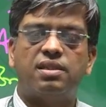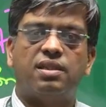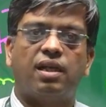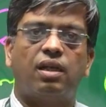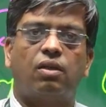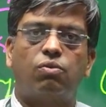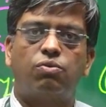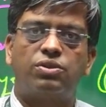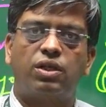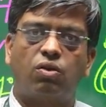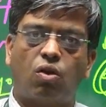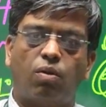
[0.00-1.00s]
that includes the
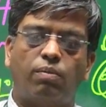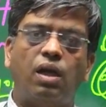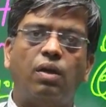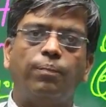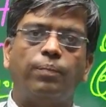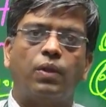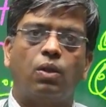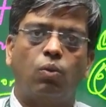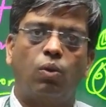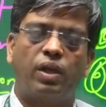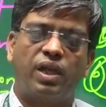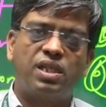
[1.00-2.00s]
trauma,
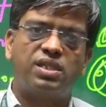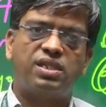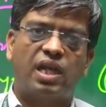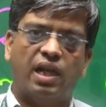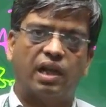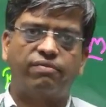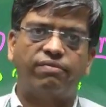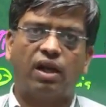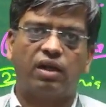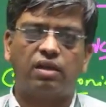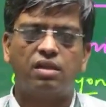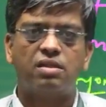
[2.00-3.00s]
old age, genetic
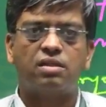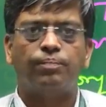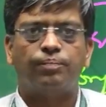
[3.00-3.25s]
factors.